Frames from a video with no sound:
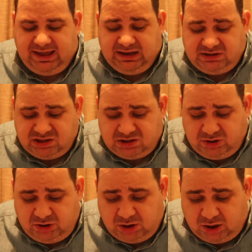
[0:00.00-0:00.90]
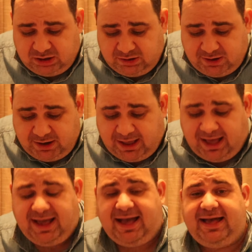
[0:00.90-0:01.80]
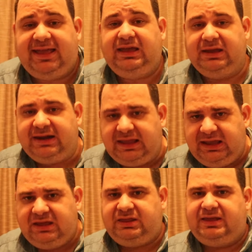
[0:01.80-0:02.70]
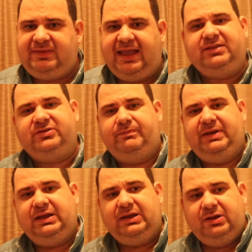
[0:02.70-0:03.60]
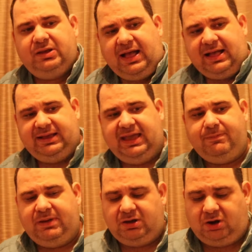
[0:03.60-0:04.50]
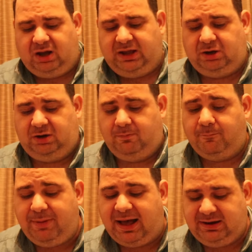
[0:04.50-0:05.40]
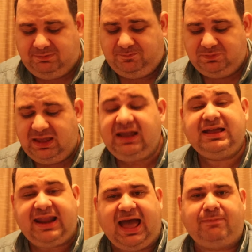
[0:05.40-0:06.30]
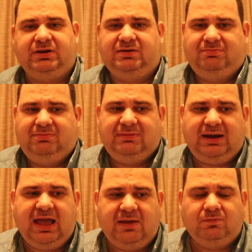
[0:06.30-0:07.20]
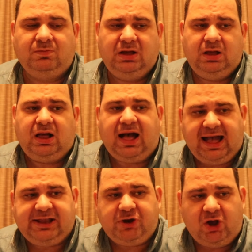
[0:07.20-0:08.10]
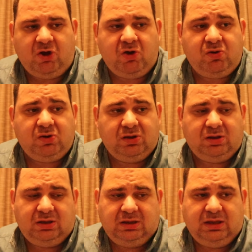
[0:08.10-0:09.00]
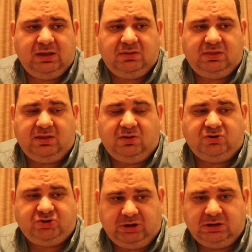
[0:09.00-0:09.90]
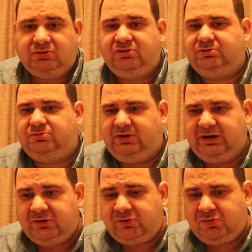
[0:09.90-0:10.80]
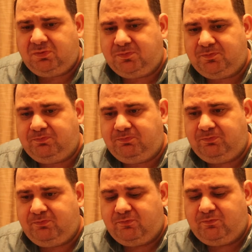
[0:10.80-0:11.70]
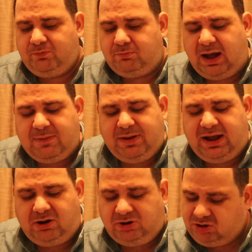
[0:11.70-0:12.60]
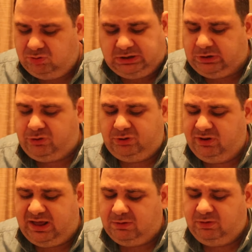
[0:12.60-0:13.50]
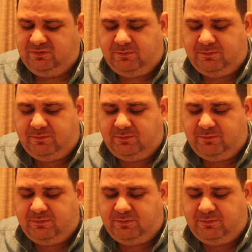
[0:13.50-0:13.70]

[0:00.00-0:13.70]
it's not an easy thing to be keeping an eye on, but it can happen. And I know the struggles are real. My parents went through that with